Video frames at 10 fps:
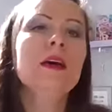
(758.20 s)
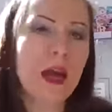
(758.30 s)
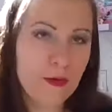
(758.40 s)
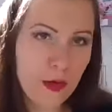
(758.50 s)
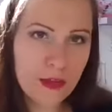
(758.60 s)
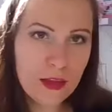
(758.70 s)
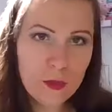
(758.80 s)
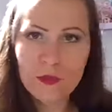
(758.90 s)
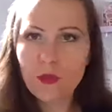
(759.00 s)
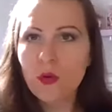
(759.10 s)
I've had
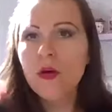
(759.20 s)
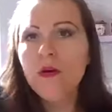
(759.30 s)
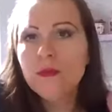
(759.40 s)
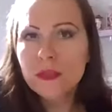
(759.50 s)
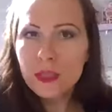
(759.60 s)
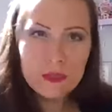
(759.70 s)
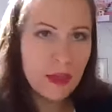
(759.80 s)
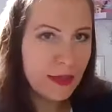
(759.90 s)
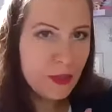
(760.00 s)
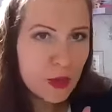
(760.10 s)
that before,
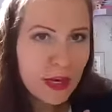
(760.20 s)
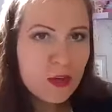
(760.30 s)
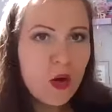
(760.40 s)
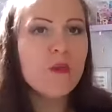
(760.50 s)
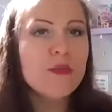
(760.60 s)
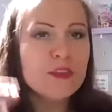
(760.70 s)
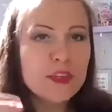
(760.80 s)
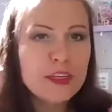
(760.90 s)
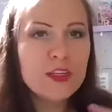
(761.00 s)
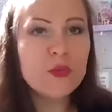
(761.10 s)
then you can
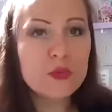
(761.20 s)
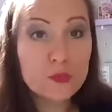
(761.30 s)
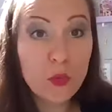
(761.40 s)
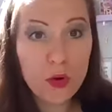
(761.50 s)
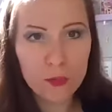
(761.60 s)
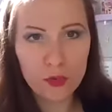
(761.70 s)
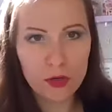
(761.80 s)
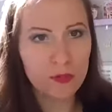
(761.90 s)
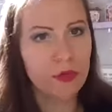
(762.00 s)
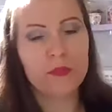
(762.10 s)
obviously use more
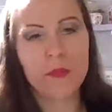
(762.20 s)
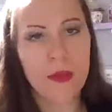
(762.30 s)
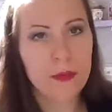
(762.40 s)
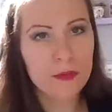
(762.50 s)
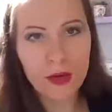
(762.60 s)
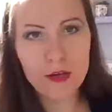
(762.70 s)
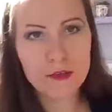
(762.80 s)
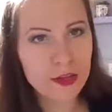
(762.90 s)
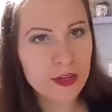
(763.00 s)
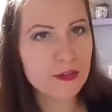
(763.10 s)
bullet points, maybe five,
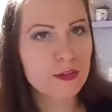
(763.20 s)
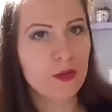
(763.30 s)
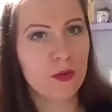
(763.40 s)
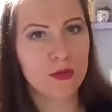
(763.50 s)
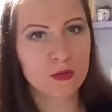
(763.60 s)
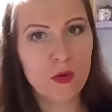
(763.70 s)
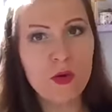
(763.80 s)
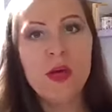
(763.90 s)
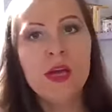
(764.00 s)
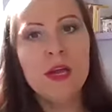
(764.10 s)
six or
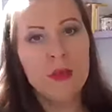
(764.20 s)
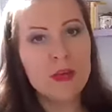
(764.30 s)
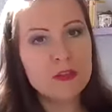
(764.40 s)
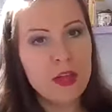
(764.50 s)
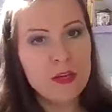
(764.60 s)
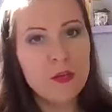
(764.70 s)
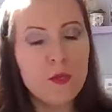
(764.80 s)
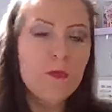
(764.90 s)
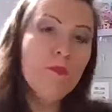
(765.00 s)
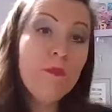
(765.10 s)
so, because then
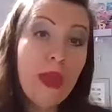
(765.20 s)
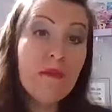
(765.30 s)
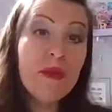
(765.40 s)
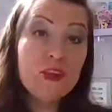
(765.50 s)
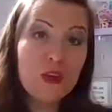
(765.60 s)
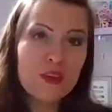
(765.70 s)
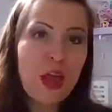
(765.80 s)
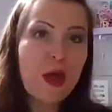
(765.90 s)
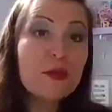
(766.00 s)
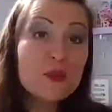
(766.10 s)
you maybe just
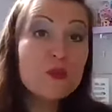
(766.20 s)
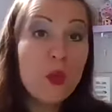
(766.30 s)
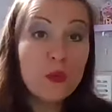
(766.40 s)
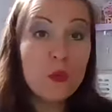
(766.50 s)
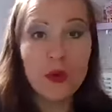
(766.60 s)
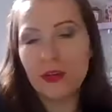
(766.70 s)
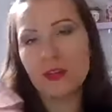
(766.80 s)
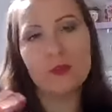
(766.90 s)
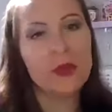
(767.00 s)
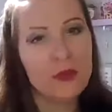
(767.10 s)
have this one work
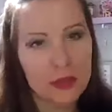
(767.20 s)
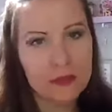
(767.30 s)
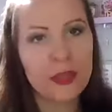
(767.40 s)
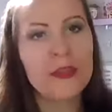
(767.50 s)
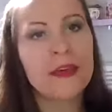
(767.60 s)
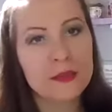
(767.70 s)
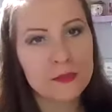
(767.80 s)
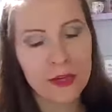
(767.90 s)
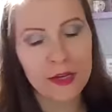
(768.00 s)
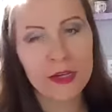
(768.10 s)
experience and that is
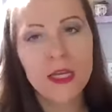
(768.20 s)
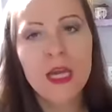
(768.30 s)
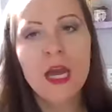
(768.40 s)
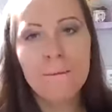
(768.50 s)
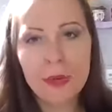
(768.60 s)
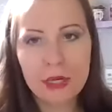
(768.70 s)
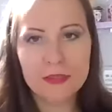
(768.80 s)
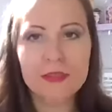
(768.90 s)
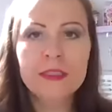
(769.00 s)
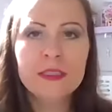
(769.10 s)
fine.
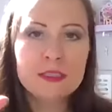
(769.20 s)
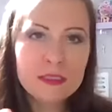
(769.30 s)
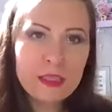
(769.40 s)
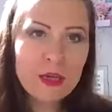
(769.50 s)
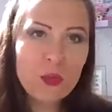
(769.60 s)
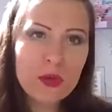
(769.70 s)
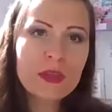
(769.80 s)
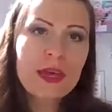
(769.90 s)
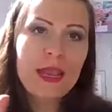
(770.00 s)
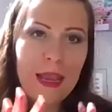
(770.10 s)
But stick
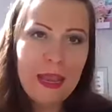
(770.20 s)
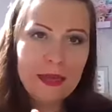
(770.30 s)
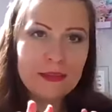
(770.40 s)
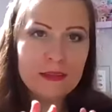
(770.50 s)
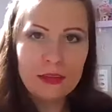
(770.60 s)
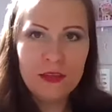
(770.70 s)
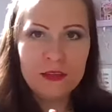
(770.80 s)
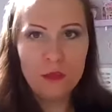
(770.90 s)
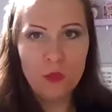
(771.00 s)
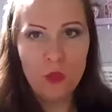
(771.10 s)
with less
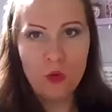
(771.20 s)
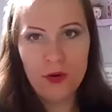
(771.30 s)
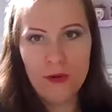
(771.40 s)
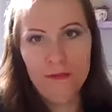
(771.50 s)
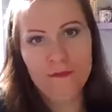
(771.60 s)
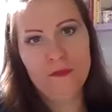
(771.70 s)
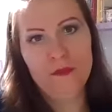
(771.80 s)
is less, more.